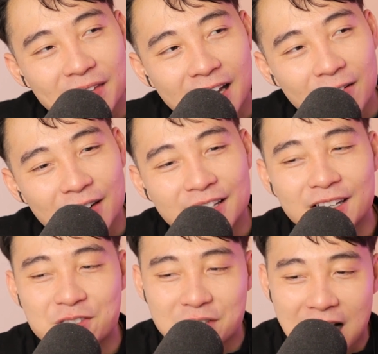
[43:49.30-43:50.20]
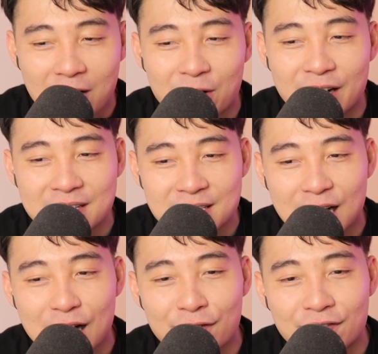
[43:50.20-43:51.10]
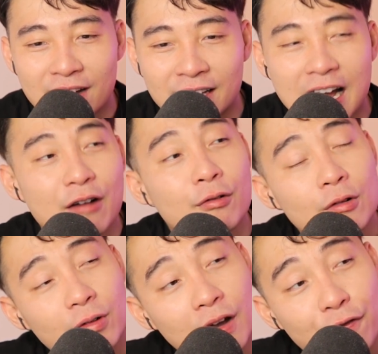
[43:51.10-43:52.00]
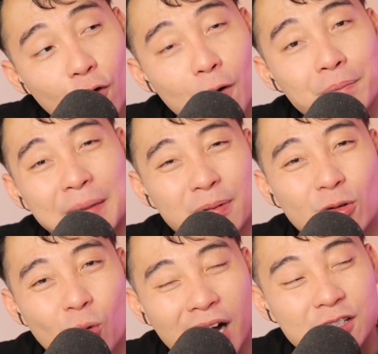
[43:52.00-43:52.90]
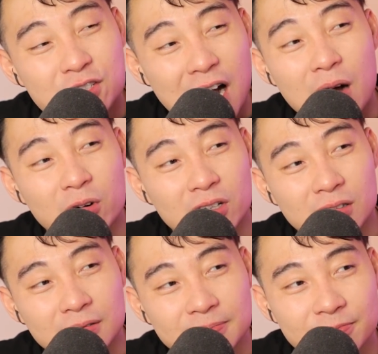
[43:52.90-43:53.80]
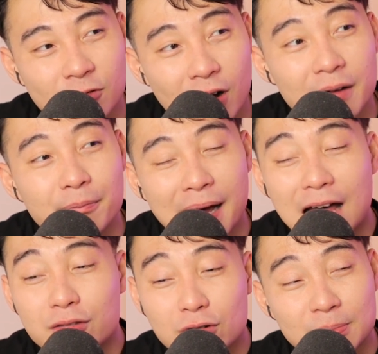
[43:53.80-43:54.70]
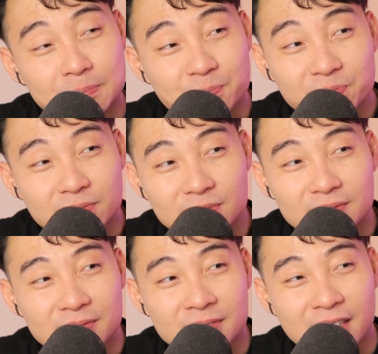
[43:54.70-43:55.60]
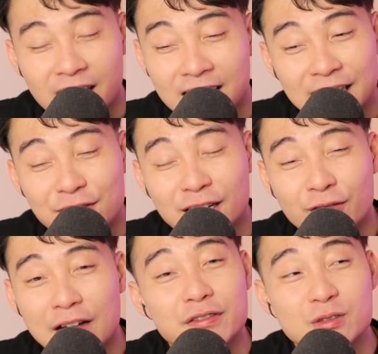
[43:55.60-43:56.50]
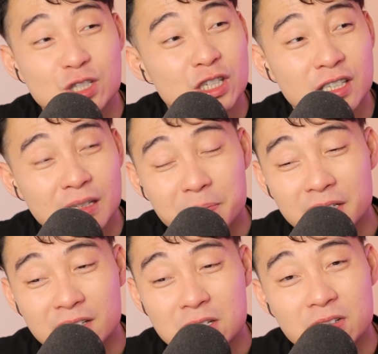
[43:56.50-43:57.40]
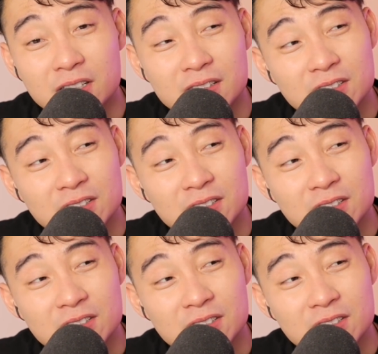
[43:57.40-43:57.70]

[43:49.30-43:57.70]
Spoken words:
And we want to take a shower and stuff. And we have 4 people, 1 shower, 1 bathroom. Live like a refugee in the Peak District.